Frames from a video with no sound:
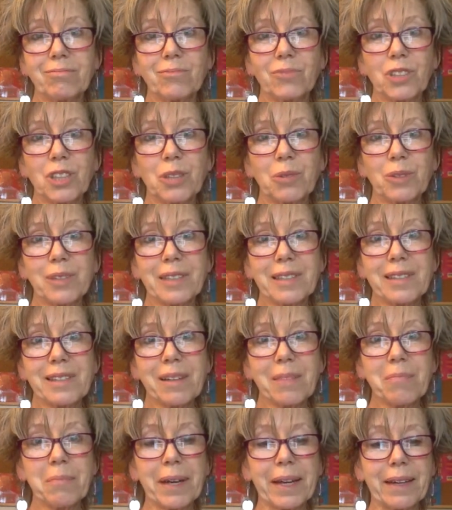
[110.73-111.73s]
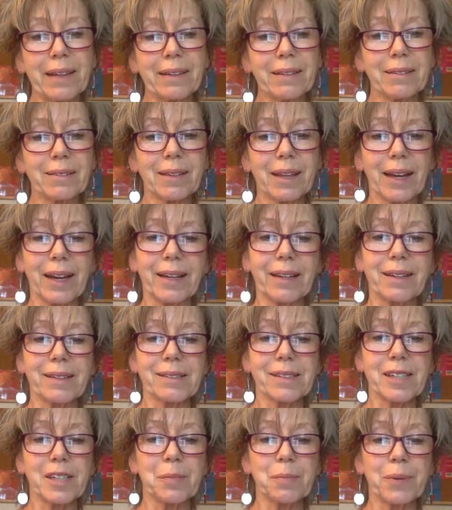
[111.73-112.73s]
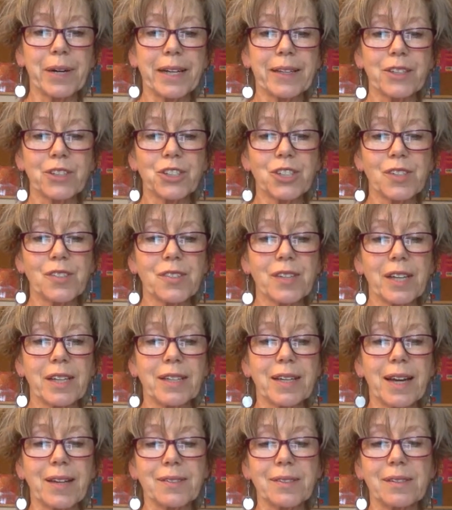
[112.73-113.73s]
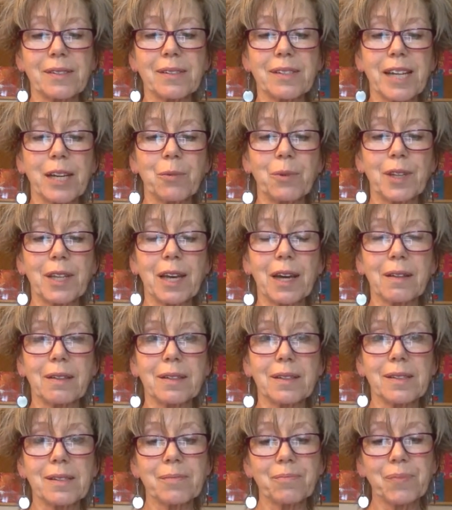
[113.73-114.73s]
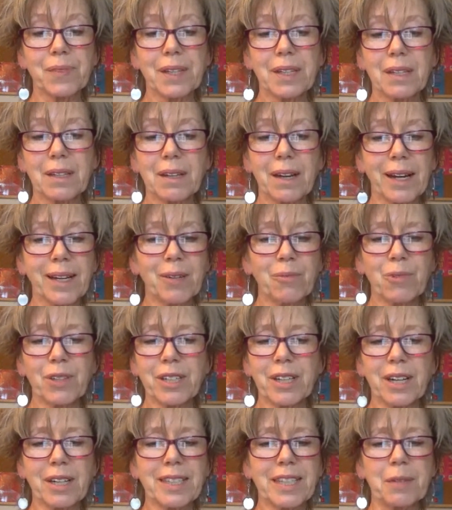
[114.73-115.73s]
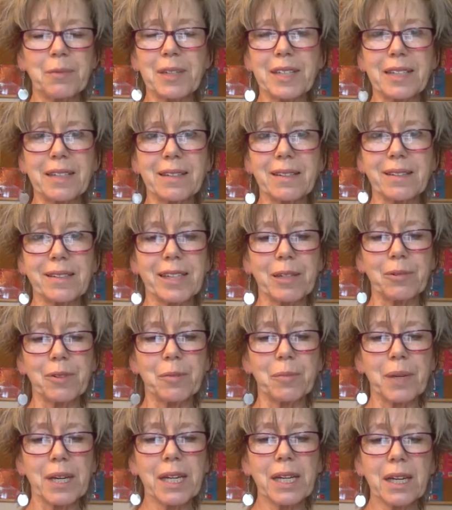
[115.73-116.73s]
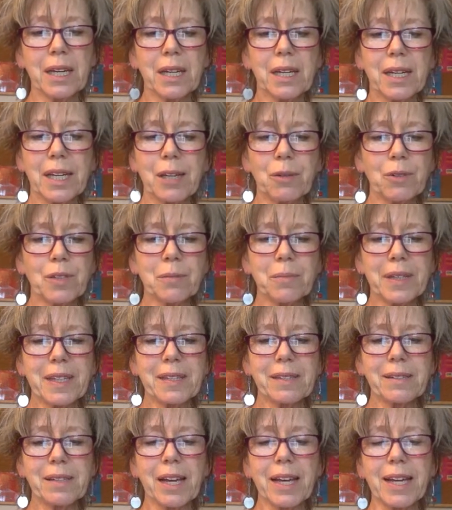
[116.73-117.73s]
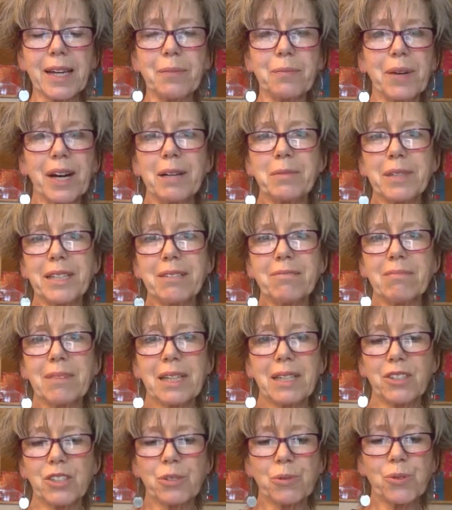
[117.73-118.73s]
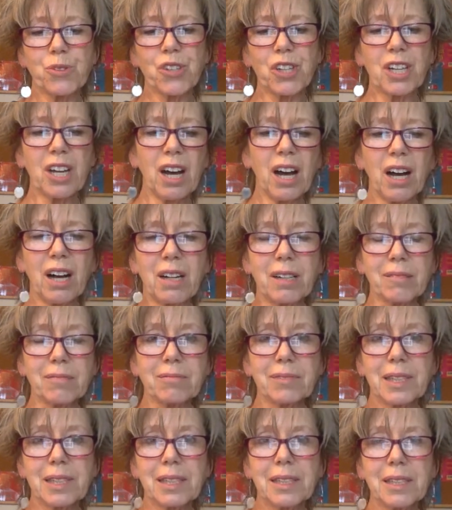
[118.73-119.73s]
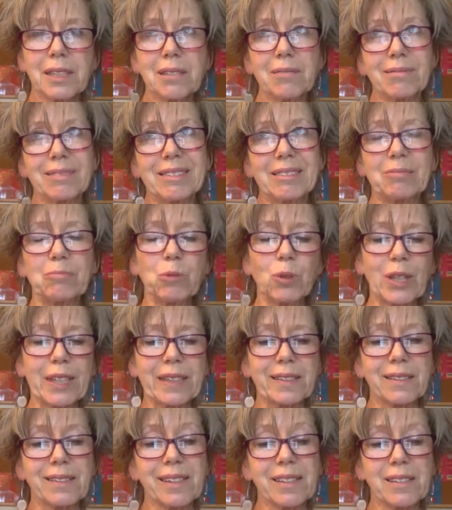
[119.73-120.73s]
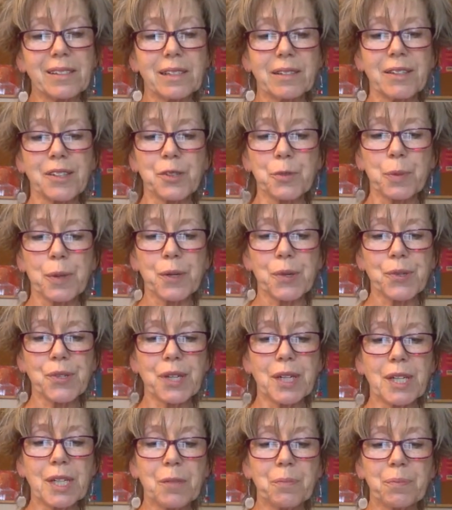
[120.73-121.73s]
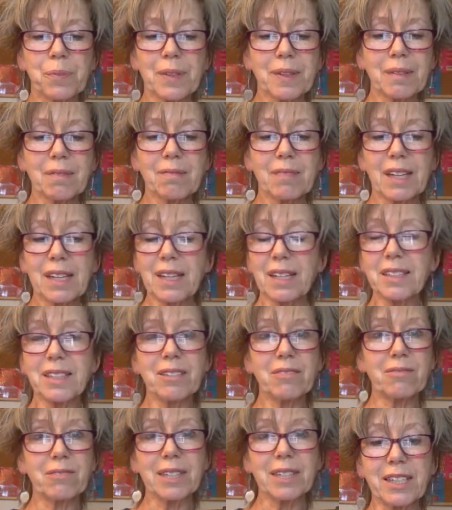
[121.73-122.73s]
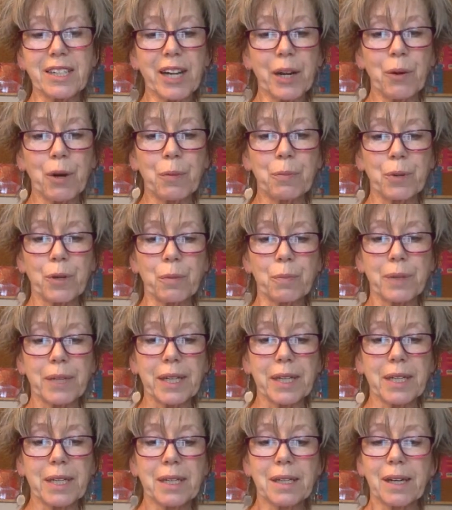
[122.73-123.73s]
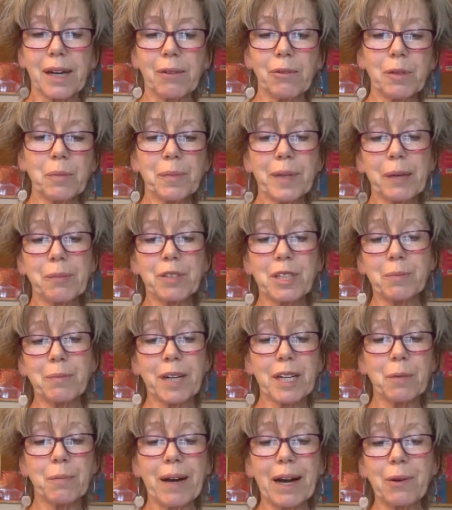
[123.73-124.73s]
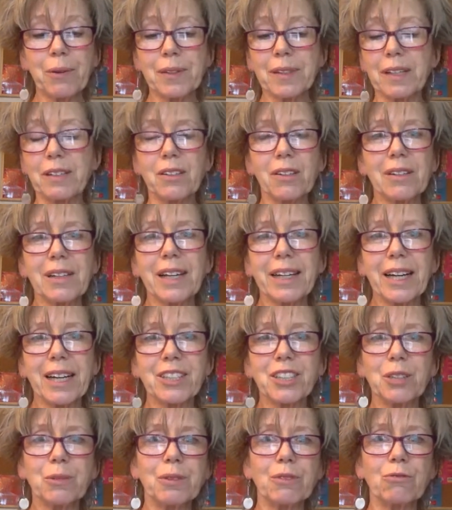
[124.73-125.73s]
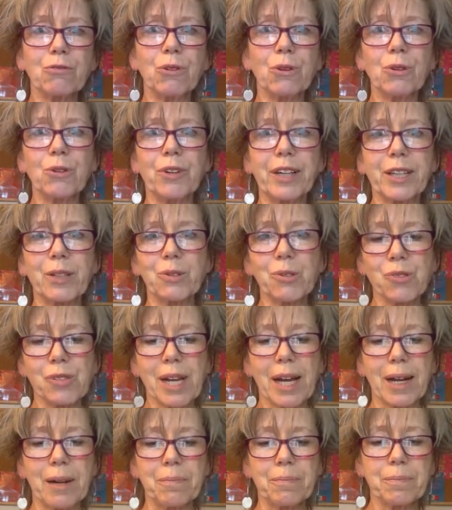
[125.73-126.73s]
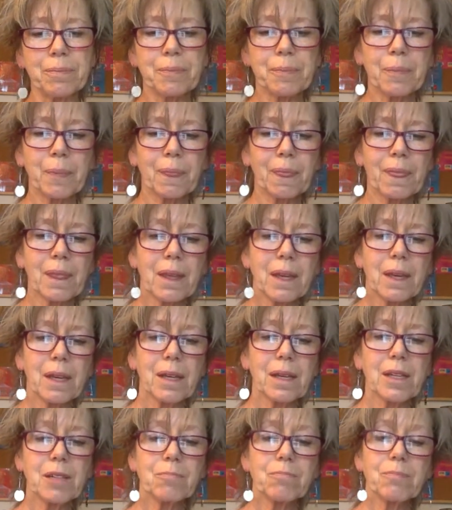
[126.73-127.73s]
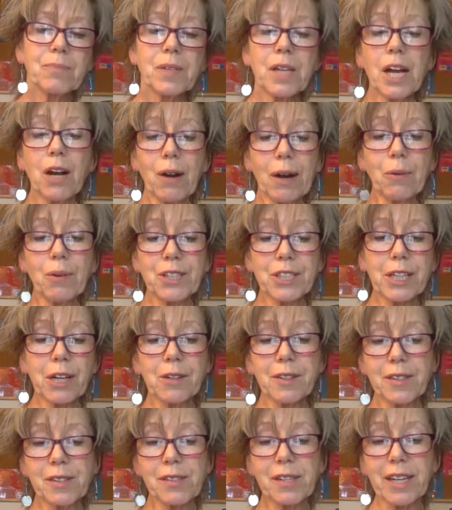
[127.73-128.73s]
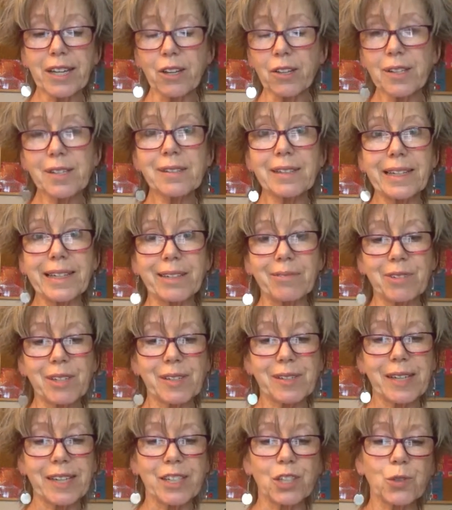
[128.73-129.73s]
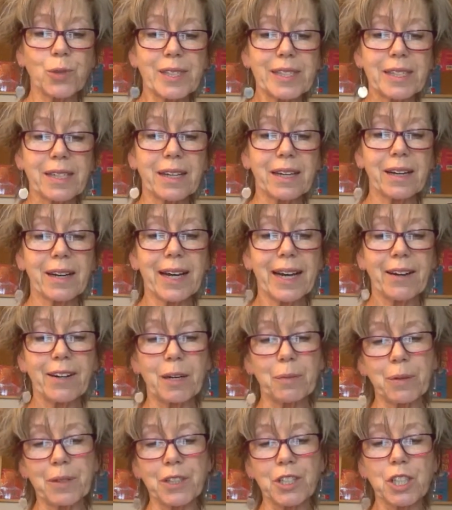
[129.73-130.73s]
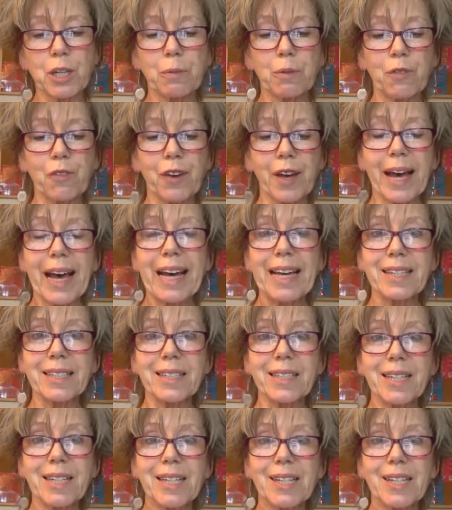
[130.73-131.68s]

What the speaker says: Don't you want to sunbathe?" I asked her, praying that she'd say yes and stay with the others. I didn't want her coming into the sea with me. It wouldn't be the same. I mean, she was a girl. Well, more like a sister, I suppose. But then I didn't know her properly. I wouldn't be able to muck about with her, not like I do with Rory or Sam. "No, I want to go in the sea, honestly," she said, twisting her hair up on the top of her head.